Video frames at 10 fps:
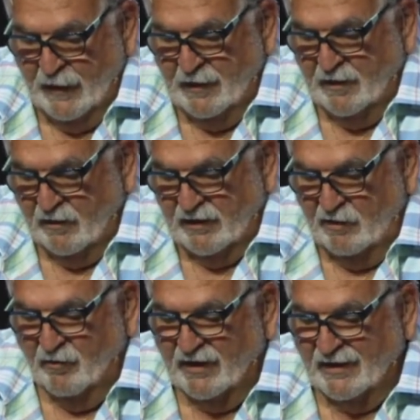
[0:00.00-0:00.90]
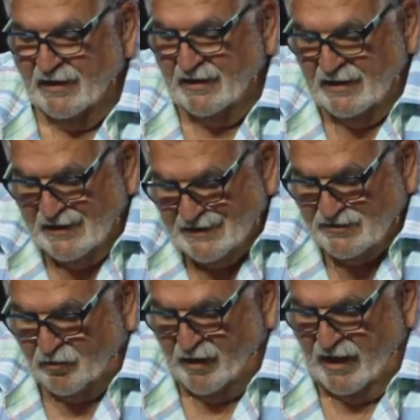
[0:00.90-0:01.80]
You know, he wanted it
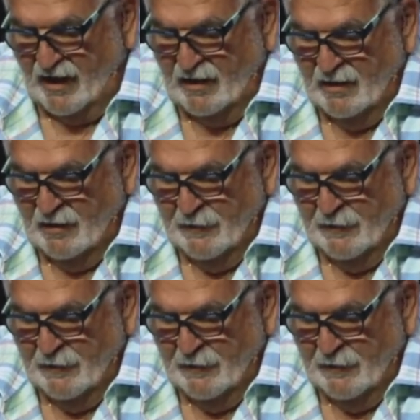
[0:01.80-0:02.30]
his way.